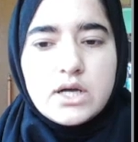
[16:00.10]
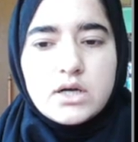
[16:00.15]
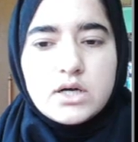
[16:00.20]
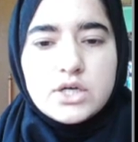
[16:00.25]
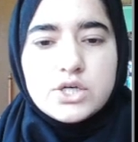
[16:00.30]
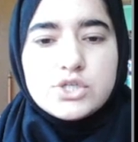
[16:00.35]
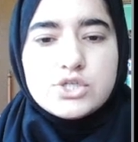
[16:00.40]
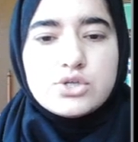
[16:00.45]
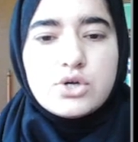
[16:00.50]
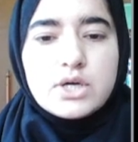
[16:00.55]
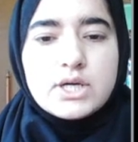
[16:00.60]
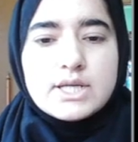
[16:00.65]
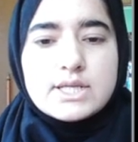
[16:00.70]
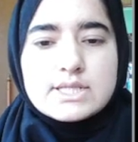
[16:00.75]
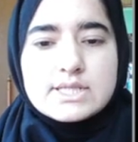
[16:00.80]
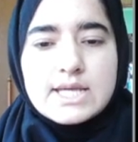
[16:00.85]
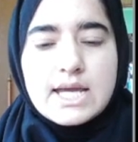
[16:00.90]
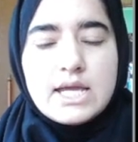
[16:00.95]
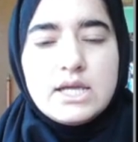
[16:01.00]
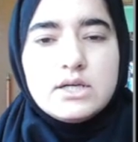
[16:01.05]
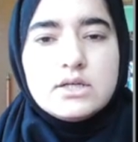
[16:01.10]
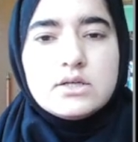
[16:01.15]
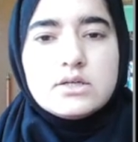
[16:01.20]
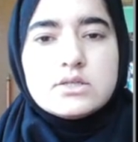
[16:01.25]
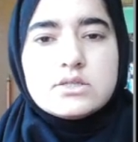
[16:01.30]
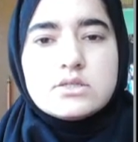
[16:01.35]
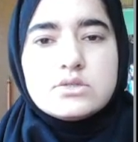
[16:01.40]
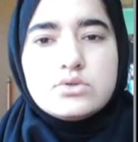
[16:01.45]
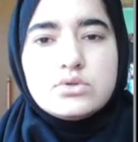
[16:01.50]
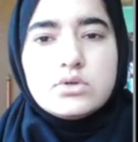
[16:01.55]
urge or
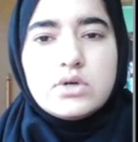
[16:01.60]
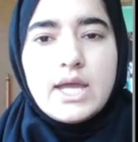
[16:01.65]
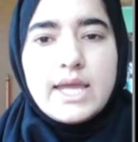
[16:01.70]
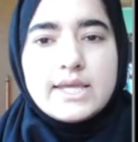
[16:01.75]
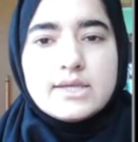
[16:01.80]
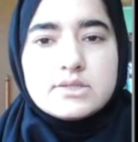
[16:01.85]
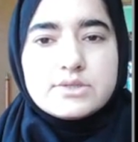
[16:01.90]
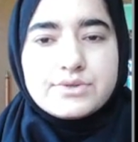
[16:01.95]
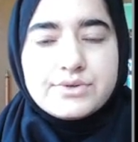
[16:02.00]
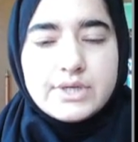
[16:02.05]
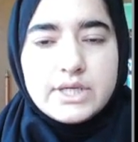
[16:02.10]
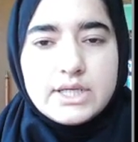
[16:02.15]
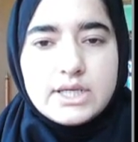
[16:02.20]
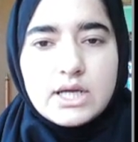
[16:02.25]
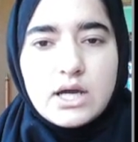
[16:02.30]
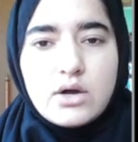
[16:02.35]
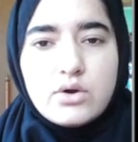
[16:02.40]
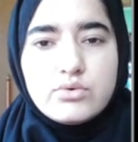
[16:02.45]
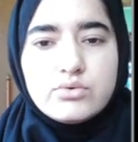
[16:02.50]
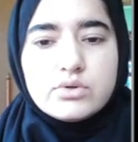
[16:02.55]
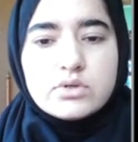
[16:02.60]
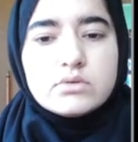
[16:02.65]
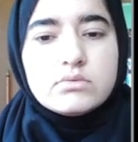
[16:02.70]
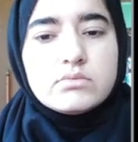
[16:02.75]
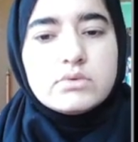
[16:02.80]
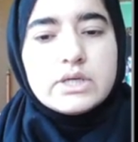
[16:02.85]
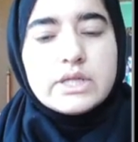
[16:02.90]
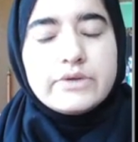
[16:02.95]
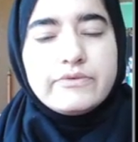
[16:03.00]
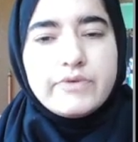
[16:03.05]
desires to excrete out,
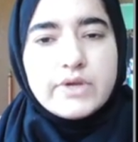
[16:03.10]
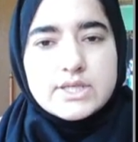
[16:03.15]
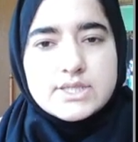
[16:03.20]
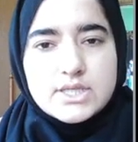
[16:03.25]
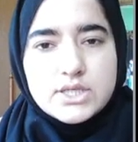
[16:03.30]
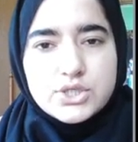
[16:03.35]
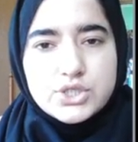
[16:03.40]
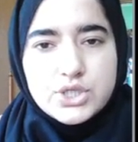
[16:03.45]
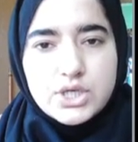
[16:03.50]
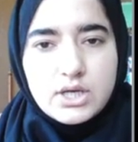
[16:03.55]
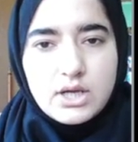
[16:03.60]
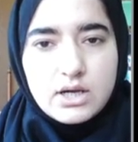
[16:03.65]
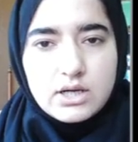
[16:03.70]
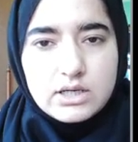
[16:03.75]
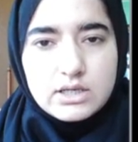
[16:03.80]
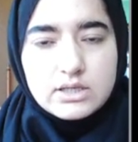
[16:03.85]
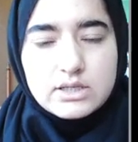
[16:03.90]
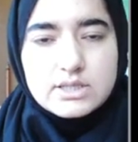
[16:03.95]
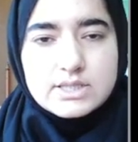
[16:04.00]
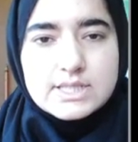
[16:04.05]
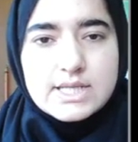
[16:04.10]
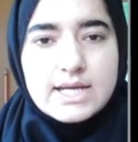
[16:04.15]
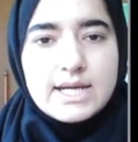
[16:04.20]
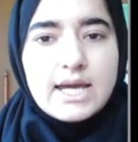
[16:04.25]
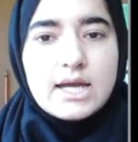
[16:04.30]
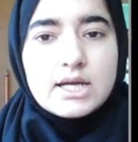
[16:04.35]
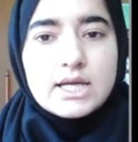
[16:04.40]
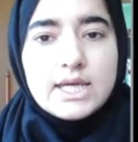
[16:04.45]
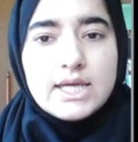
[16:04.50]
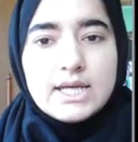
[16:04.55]
defecation occurs. And
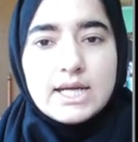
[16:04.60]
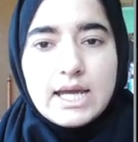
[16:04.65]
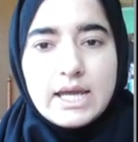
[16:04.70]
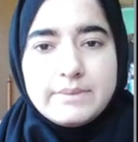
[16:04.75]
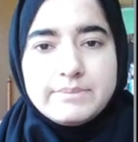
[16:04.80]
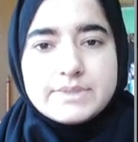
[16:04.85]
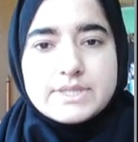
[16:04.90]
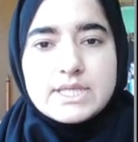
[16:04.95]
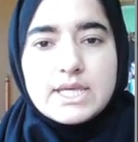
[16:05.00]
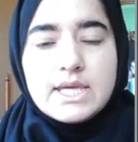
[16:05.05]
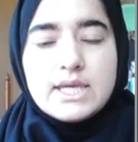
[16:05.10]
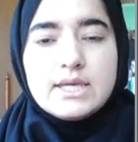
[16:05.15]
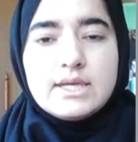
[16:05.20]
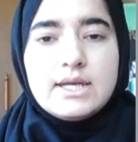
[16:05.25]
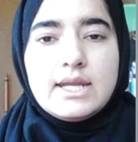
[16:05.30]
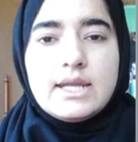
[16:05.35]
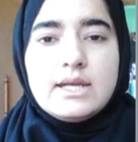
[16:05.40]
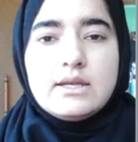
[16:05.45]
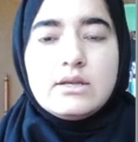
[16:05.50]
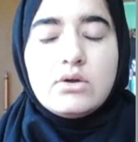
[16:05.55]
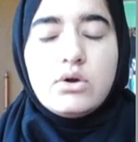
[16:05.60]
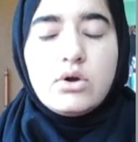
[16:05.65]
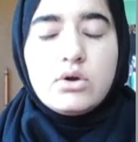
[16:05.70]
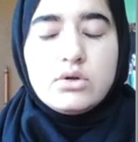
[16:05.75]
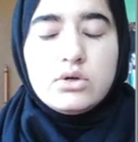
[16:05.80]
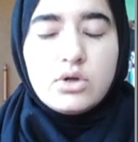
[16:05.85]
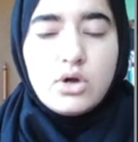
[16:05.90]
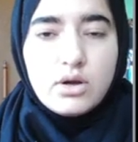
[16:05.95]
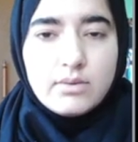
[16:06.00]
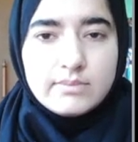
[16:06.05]
again, I am saying in a
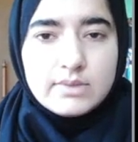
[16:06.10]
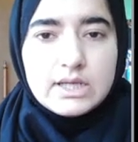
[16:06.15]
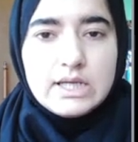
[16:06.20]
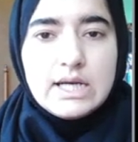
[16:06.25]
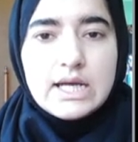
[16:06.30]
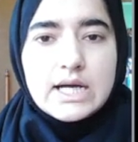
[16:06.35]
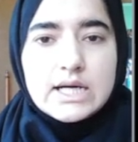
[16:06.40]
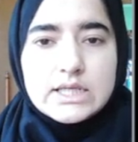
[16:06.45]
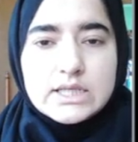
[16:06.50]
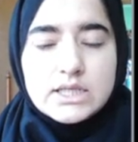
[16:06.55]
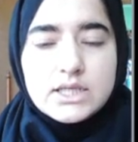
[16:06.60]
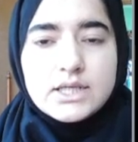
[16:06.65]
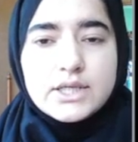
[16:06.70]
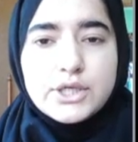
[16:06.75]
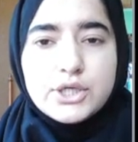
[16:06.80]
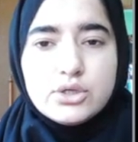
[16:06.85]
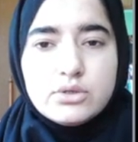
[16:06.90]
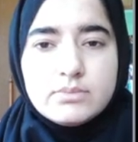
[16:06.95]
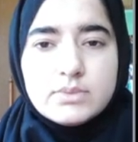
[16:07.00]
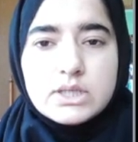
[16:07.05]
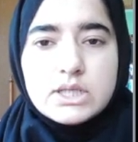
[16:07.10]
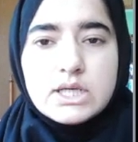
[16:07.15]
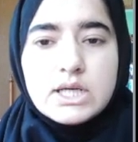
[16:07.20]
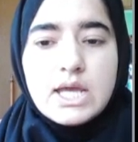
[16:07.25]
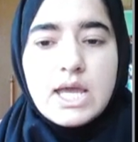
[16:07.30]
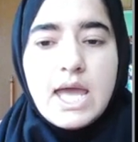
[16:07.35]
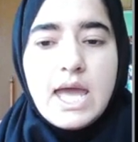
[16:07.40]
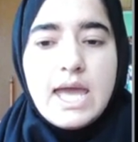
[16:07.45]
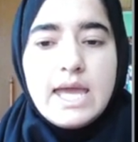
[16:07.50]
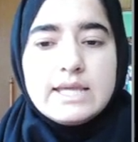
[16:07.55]
normal adult human
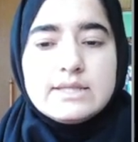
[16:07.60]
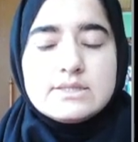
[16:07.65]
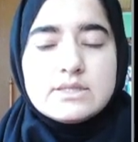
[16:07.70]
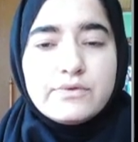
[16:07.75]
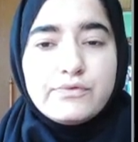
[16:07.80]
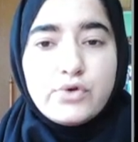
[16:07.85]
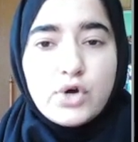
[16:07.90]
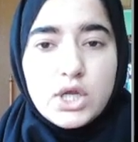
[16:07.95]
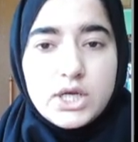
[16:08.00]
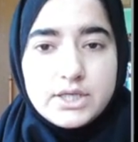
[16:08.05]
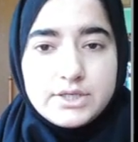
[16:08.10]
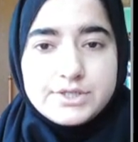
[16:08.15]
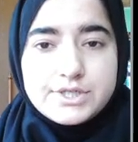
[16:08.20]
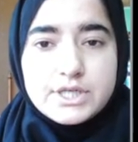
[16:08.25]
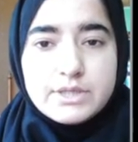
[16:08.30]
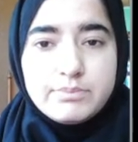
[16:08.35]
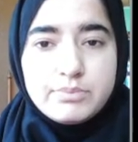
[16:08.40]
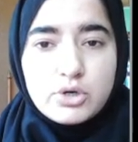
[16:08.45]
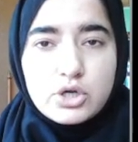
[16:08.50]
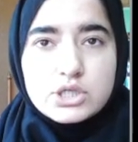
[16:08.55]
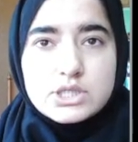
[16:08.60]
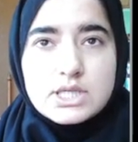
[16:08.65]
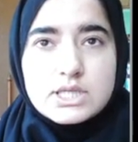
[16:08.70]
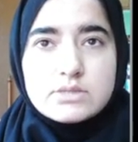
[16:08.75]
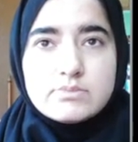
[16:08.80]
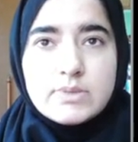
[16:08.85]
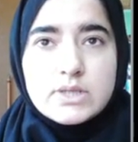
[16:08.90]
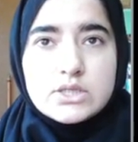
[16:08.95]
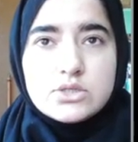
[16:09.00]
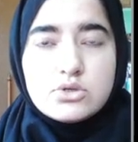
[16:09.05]
it's a voluntary
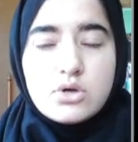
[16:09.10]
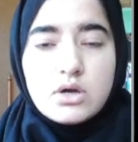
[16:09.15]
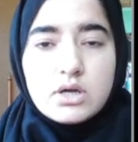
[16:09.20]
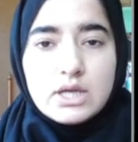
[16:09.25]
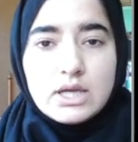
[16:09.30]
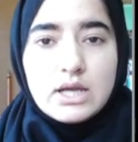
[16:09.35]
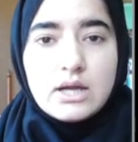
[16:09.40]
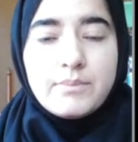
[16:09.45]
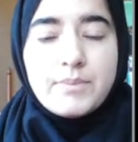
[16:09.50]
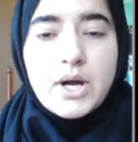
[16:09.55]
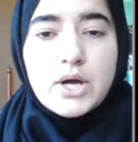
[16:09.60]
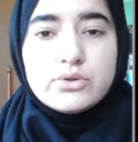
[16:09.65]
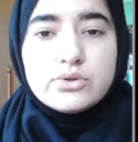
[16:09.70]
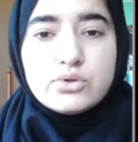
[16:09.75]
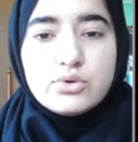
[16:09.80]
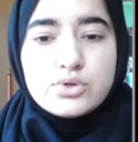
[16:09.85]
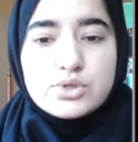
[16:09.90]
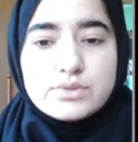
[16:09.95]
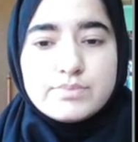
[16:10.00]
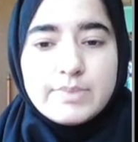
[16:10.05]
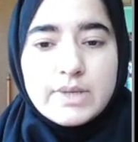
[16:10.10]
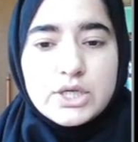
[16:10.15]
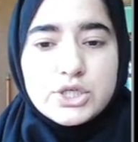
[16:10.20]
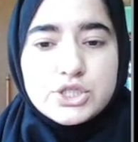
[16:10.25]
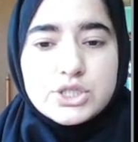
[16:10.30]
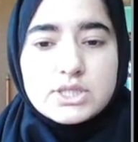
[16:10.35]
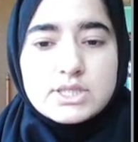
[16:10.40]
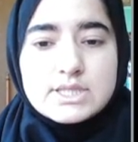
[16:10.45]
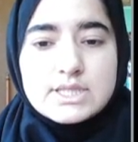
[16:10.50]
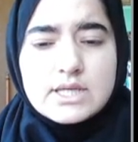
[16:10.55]
process. But talking about those
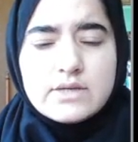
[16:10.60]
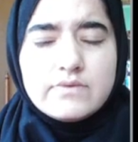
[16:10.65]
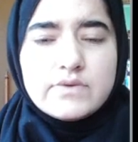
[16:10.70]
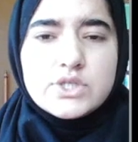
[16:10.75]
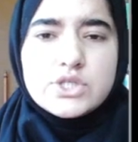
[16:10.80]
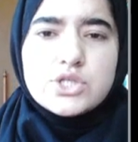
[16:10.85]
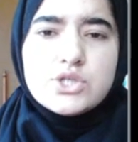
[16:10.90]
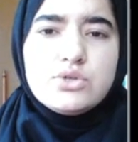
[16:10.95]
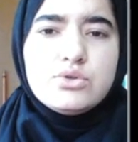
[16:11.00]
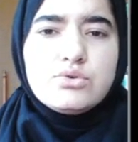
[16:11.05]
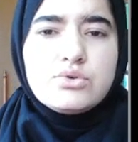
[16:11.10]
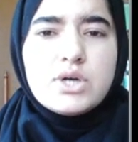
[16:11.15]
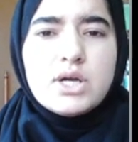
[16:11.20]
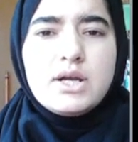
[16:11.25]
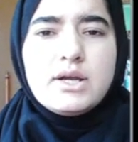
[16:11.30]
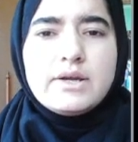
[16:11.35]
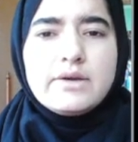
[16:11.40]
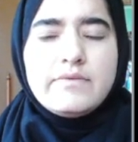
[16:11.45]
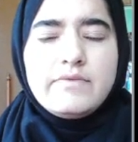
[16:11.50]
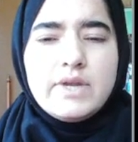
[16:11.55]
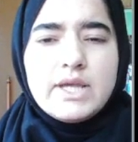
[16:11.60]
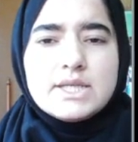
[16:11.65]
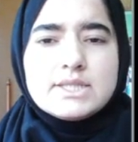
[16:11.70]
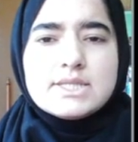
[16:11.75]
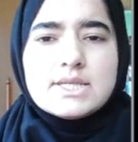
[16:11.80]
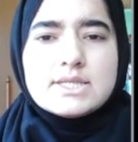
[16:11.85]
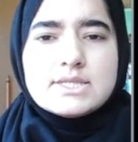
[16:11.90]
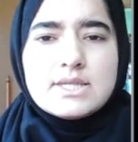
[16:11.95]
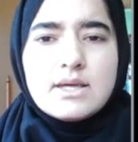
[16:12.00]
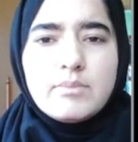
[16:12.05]
patients in which neural
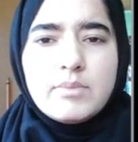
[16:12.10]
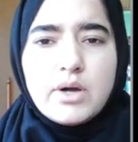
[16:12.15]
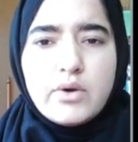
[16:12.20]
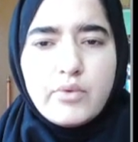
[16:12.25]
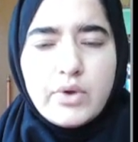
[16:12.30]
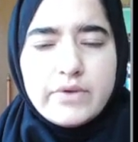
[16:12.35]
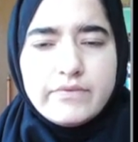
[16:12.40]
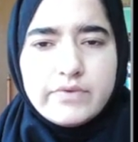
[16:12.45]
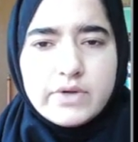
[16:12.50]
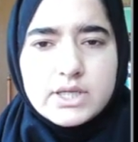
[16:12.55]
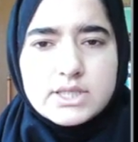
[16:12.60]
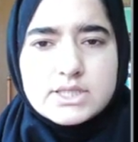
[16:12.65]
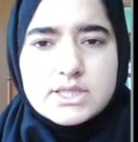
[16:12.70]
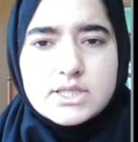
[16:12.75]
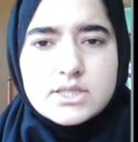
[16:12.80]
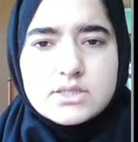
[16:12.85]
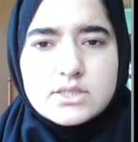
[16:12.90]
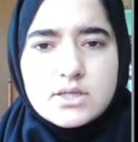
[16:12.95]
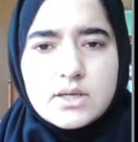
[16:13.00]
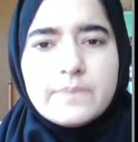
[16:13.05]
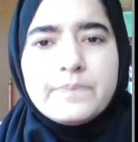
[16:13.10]
reflex is somehow affected